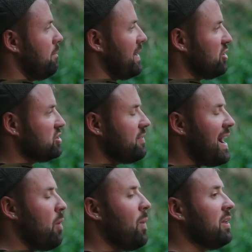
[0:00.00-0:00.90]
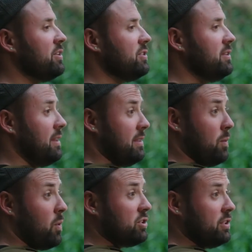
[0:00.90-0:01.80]
because of how well
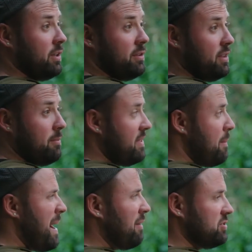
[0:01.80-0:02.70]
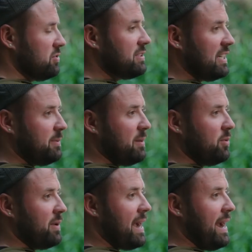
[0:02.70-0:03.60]
there was and the amount of success
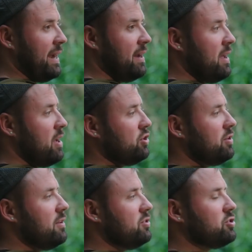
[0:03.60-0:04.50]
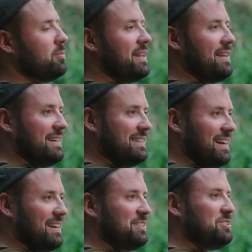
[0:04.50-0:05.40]
people were getting, somebody then
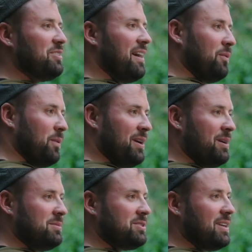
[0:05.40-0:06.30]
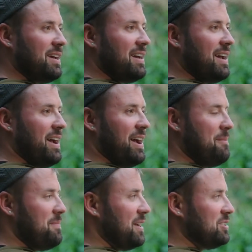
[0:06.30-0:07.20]
decided to try the worms
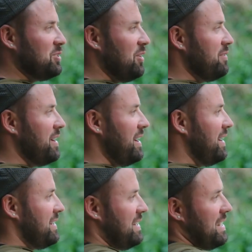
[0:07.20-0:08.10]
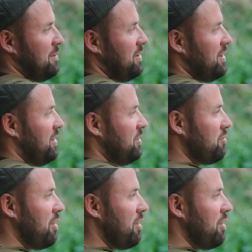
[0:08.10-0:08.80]
as sort of a, you know, another